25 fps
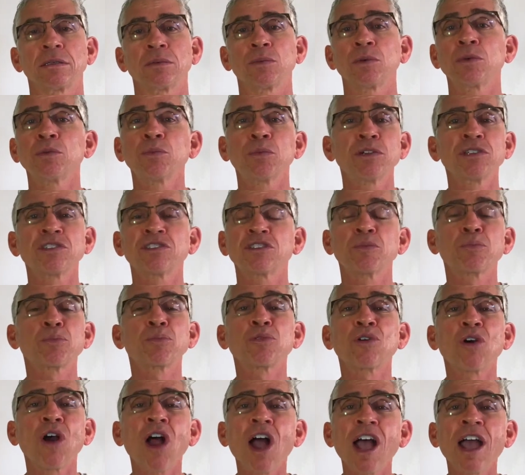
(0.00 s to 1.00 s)
When we're
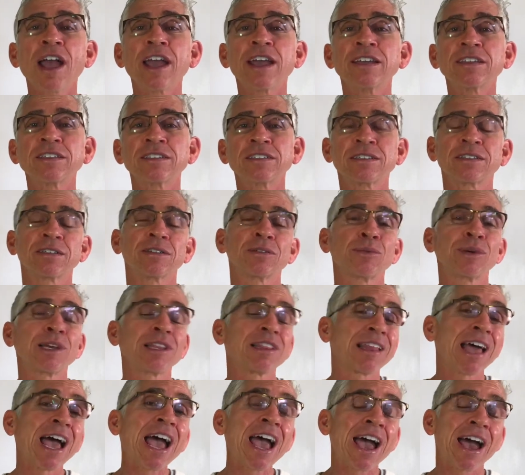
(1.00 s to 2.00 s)
surprised, we
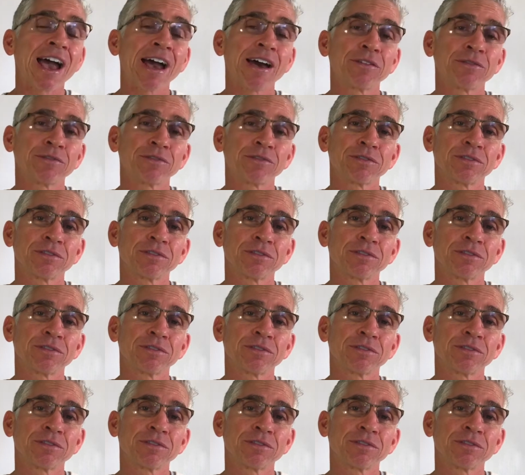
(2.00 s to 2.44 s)
laugh.